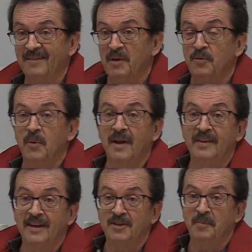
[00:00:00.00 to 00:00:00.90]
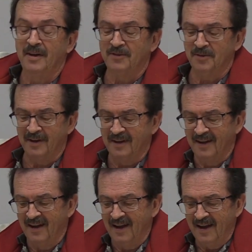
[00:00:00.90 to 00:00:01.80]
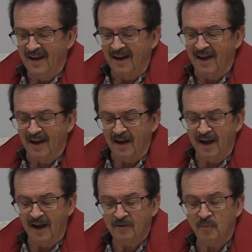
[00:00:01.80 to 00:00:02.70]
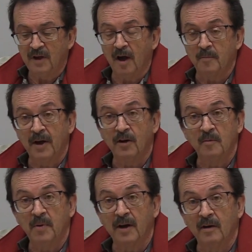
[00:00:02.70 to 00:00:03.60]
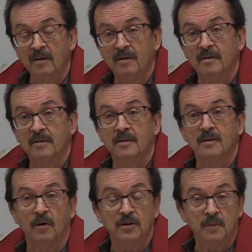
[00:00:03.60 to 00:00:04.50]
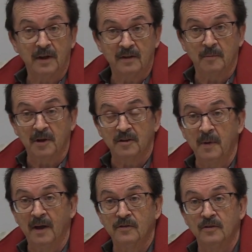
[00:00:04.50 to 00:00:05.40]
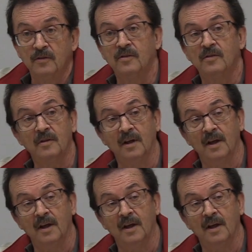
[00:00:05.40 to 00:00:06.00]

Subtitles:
Before we had the expansion, right? And as we got bigger and bigger, of course we had some expansions.